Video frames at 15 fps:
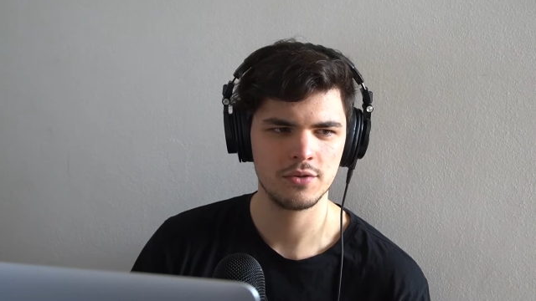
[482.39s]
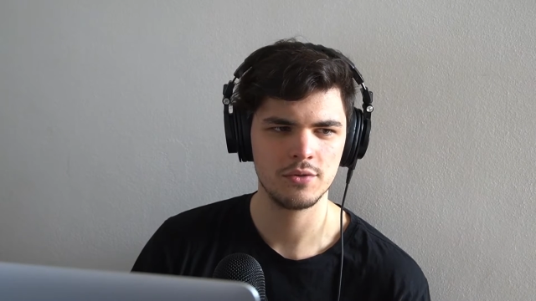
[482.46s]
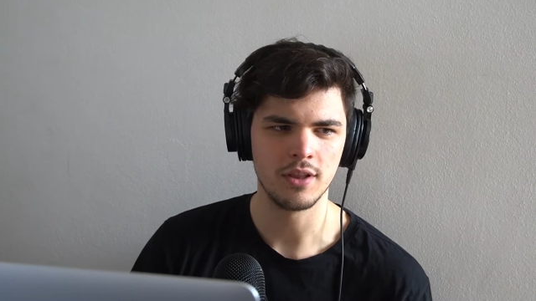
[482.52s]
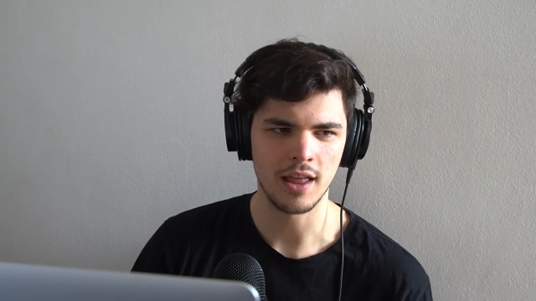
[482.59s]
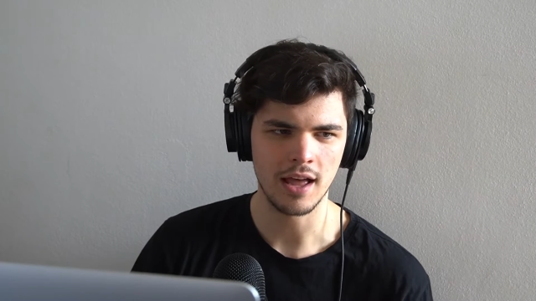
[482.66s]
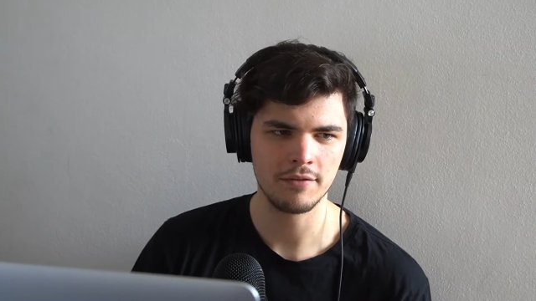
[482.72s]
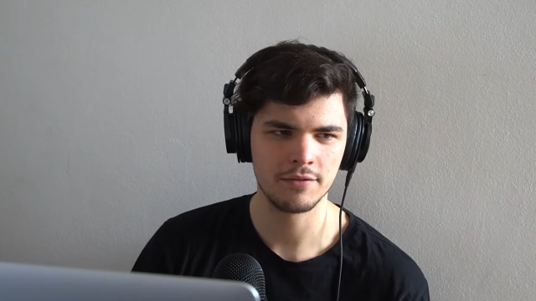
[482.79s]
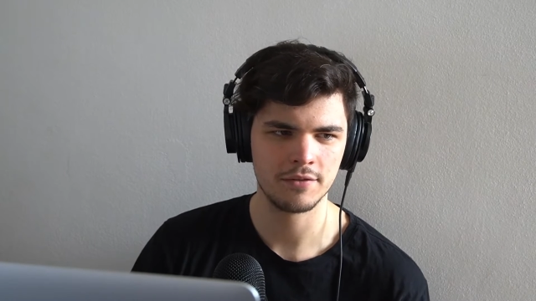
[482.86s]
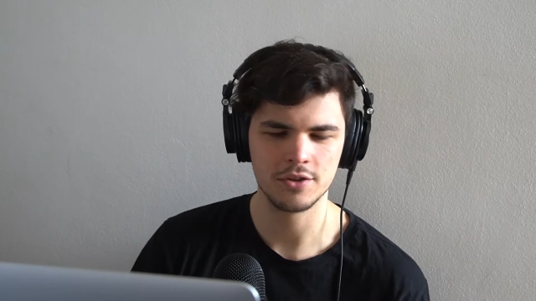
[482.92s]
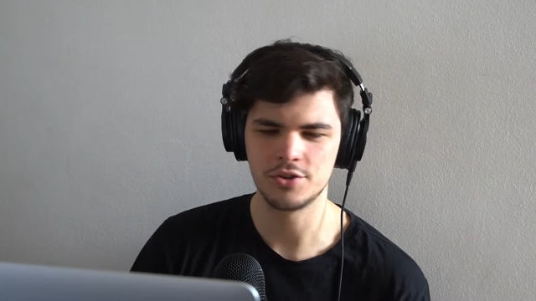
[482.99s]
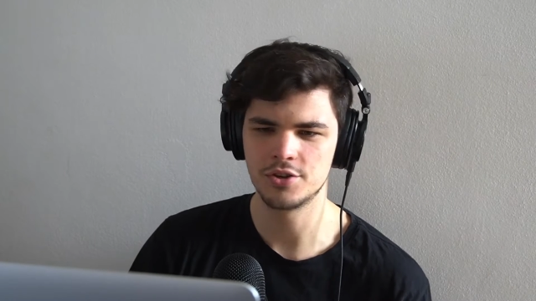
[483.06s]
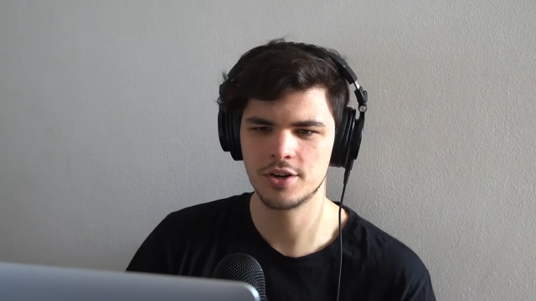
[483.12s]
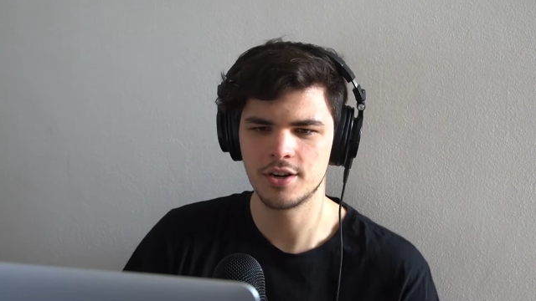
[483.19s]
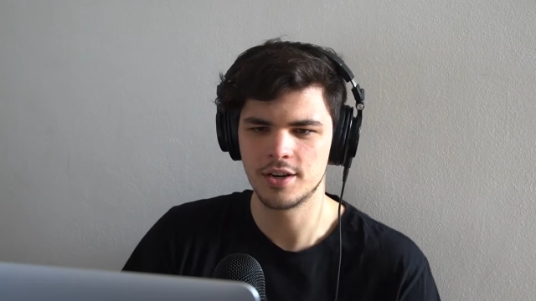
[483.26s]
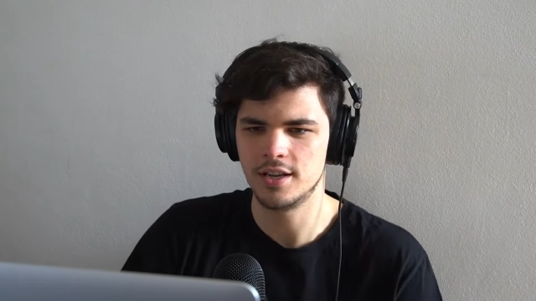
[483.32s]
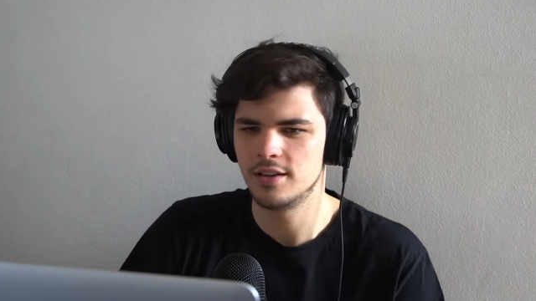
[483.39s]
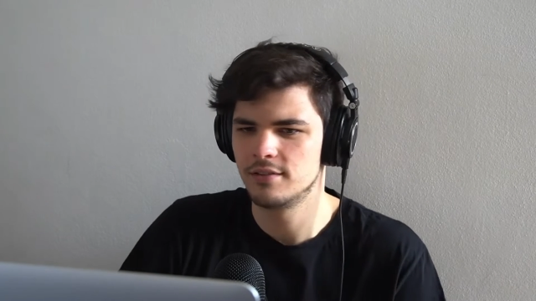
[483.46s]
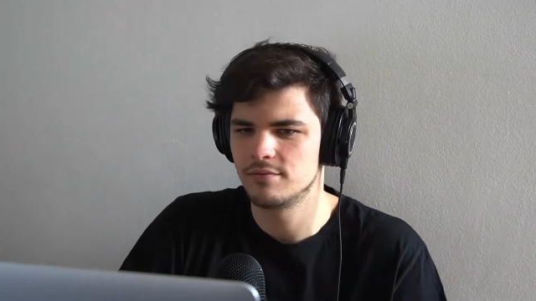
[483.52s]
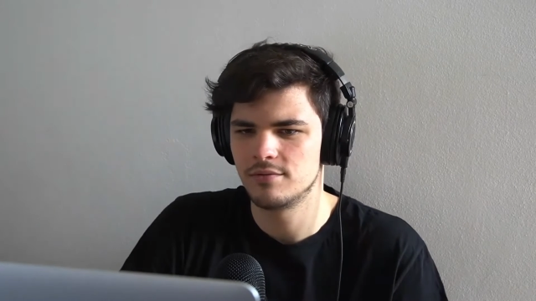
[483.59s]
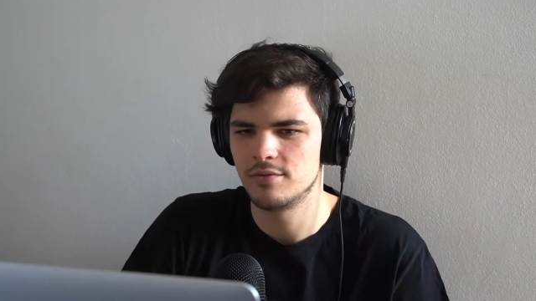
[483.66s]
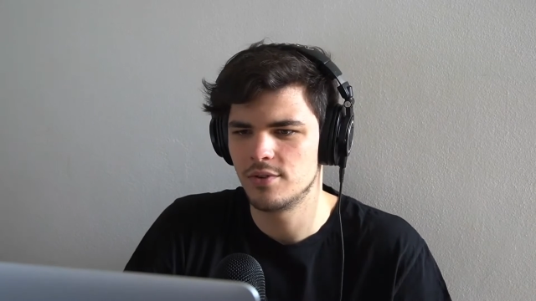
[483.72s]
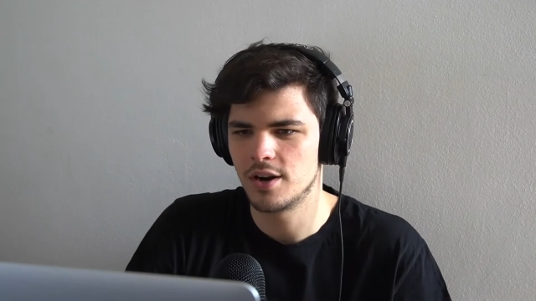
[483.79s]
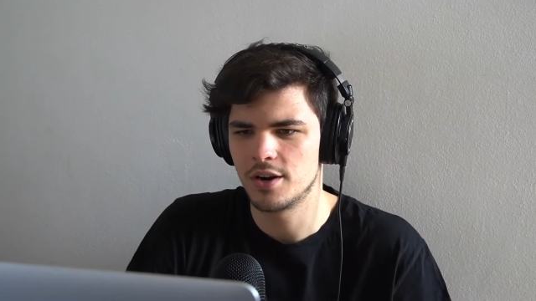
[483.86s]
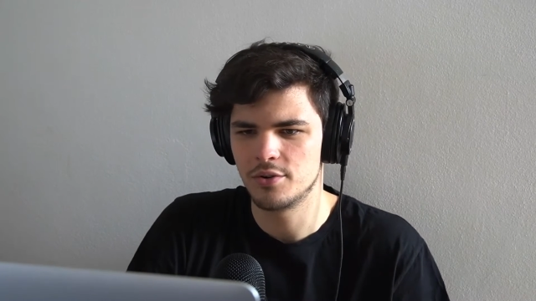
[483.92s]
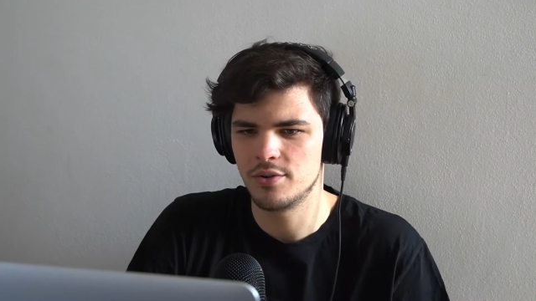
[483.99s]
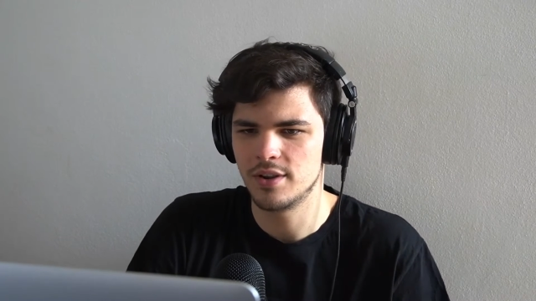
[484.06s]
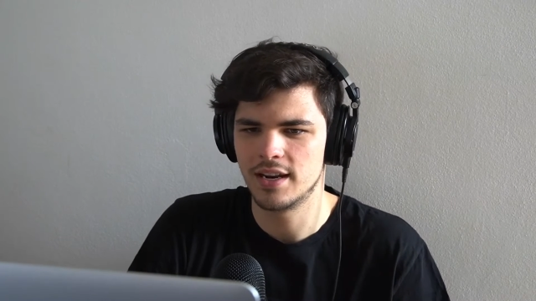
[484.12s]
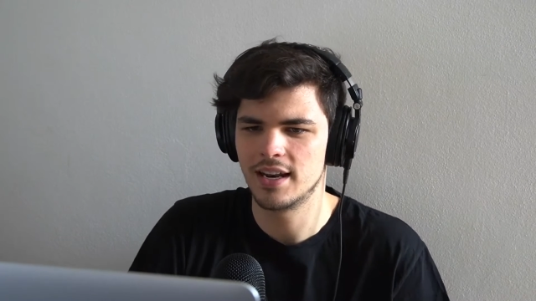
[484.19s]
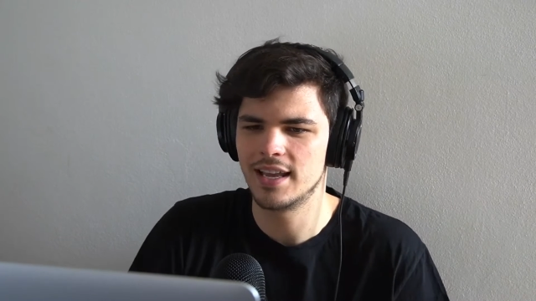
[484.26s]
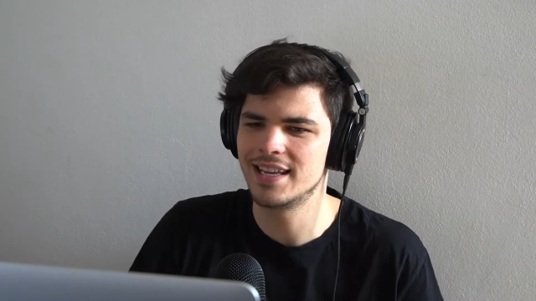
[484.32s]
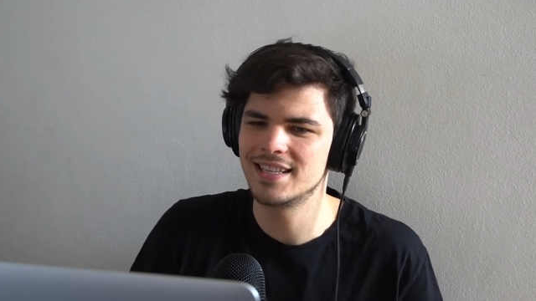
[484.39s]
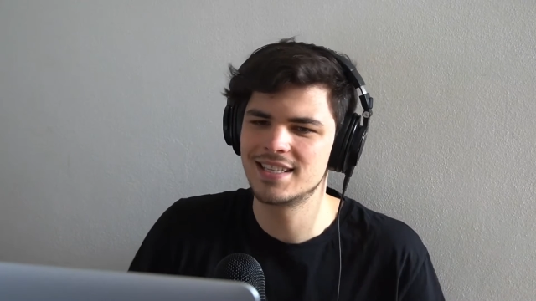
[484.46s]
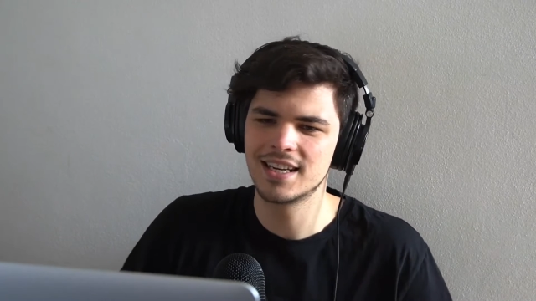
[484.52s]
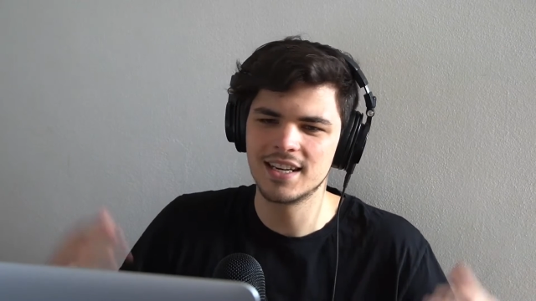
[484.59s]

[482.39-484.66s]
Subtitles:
to love the journey you are doing, and like it's